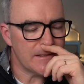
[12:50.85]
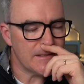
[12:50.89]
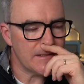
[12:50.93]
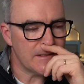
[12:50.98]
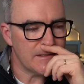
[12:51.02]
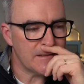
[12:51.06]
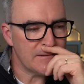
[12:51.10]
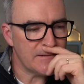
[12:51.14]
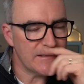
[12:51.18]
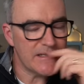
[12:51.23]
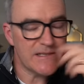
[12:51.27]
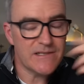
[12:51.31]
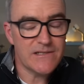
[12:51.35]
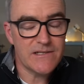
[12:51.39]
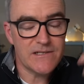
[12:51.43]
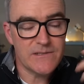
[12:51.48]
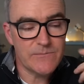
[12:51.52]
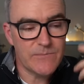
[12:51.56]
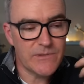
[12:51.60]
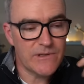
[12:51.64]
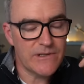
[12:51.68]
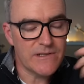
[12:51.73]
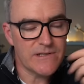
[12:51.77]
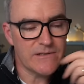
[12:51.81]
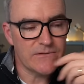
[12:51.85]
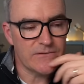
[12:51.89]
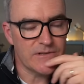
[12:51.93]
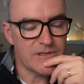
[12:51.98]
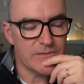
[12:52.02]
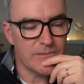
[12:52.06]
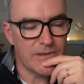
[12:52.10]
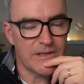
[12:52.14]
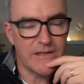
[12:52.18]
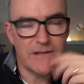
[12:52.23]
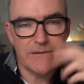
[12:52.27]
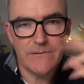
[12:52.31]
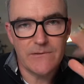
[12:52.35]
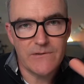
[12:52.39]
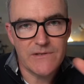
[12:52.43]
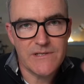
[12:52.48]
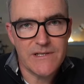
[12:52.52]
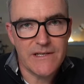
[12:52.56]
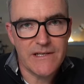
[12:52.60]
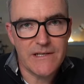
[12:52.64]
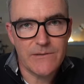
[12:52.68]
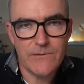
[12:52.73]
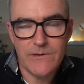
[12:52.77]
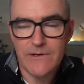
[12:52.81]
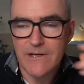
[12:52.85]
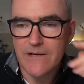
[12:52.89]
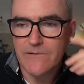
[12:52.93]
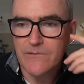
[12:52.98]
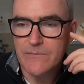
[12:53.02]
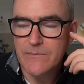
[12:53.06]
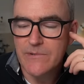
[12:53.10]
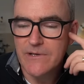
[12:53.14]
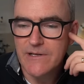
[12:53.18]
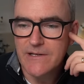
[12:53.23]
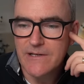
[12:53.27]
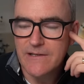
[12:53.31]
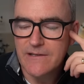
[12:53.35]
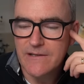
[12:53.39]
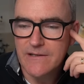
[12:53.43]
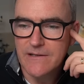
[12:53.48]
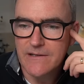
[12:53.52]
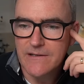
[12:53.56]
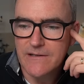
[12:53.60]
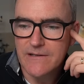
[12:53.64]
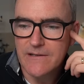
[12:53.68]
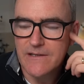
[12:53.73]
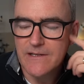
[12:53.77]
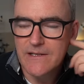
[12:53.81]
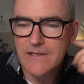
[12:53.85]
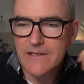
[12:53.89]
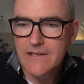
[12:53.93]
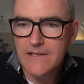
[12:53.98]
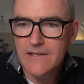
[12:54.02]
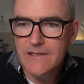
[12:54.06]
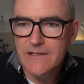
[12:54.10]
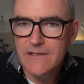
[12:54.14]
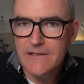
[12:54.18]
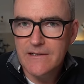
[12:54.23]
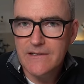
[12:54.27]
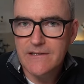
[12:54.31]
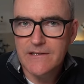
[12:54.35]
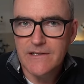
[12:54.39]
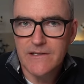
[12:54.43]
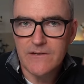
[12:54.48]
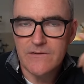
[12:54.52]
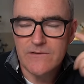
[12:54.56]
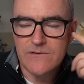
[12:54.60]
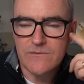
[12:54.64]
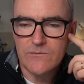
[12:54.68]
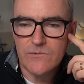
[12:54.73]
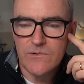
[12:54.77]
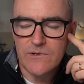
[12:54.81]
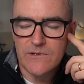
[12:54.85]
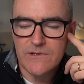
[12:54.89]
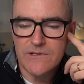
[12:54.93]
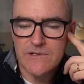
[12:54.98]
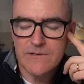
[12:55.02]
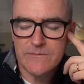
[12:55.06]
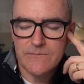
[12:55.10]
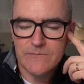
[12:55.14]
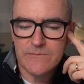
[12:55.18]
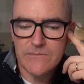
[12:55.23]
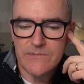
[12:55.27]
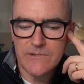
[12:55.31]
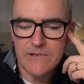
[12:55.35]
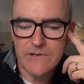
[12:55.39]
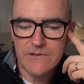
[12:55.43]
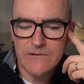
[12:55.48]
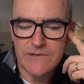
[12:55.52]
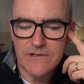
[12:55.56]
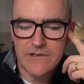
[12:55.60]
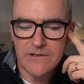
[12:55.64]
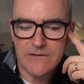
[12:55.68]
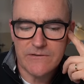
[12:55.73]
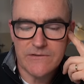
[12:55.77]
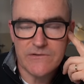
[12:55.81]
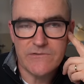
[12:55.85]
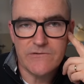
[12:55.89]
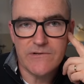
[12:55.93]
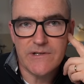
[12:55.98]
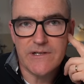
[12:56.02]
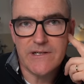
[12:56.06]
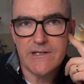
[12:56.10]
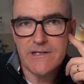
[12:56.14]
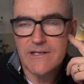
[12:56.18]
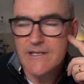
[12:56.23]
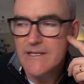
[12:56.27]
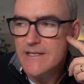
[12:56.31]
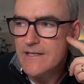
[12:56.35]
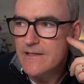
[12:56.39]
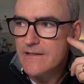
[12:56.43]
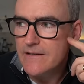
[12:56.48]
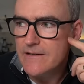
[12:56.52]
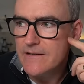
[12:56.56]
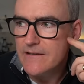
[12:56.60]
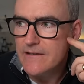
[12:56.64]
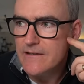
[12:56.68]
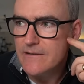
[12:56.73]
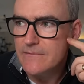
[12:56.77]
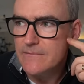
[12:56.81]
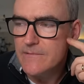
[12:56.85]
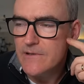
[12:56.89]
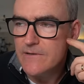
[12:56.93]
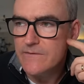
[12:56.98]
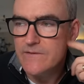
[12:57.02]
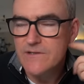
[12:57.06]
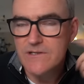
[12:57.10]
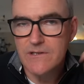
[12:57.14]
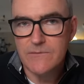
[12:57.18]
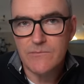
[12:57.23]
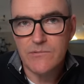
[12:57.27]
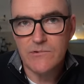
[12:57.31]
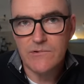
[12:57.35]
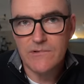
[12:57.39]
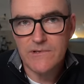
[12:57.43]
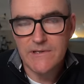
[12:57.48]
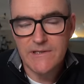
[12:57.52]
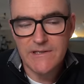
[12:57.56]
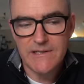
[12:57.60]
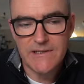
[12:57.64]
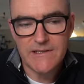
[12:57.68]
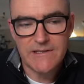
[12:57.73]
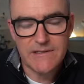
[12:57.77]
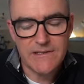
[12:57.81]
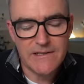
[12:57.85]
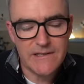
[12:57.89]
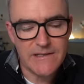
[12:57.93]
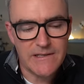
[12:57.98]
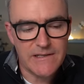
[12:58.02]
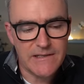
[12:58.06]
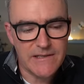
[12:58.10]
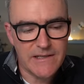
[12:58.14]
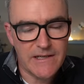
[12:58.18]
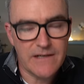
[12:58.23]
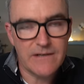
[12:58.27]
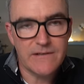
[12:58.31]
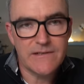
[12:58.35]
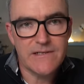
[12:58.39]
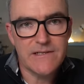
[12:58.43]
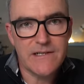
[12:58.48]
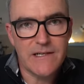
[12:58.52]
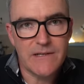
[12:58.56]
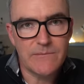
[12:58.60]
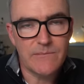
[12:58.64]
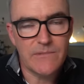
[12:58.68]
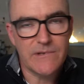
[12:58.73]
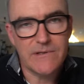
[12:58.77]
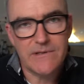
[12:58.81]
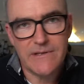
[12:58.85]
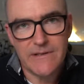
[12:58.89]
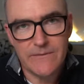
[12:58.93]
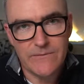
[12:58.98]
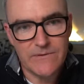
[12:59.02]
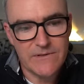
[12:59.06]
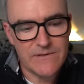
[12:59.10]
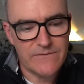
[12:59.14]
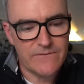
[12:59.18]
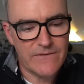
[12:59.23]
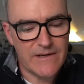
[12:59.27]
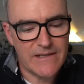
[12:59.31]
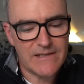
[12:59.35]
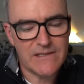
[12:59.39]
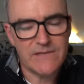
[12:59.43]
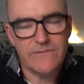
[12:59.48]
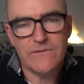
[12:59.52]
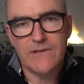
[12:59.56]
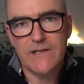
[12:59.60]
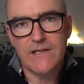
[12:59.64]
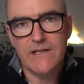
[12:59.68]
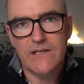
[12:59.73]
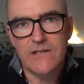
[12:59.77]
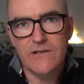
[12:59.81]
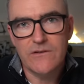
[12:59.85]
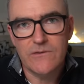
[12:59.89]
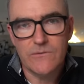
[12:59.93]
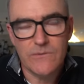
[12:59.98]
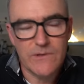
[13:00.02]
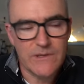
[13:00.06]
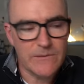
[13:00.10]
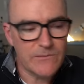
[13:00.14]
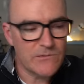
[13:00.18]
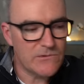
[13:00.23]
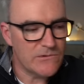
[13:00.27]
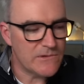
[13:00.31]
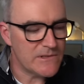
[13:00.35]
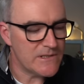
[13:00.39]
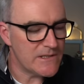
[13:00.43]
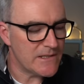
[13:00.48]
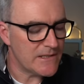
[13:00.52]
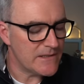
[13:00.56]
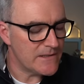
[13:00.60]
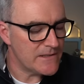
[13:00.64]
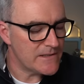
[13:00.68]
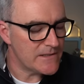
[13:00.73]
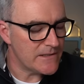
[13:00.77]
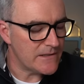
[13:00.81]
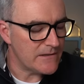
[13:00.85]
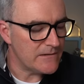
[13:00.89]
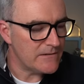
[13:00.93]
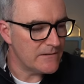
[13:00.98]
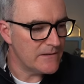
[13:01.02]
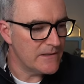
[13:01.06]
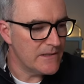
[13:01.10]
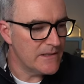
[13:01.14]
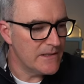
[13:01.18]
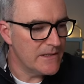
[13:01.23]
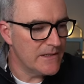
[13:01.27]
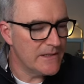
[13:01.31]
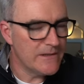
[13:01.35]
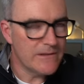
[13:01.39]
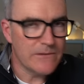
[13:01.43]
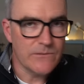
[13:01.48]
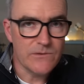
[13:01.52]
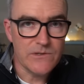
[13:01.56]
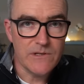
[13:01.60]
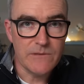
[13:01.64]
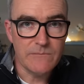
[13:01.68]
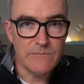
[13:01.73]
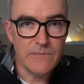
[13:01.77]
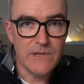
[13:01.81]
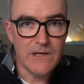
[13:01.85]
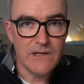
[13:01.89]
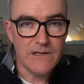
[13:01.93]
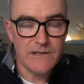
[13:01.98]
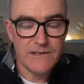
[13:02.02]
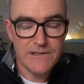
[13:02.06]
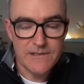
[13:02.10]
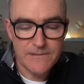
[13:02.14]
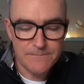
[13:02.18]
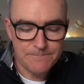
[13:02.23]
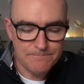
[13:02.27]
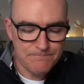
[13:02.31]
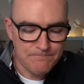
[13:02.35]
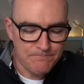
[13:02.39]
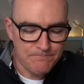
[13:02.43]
And that's just personal to me. And I'm not saying I won't ever buy another used watch. On the contrary, obviously I bought the Cartier, but it was effectively new when I bought it, so it was unmarked.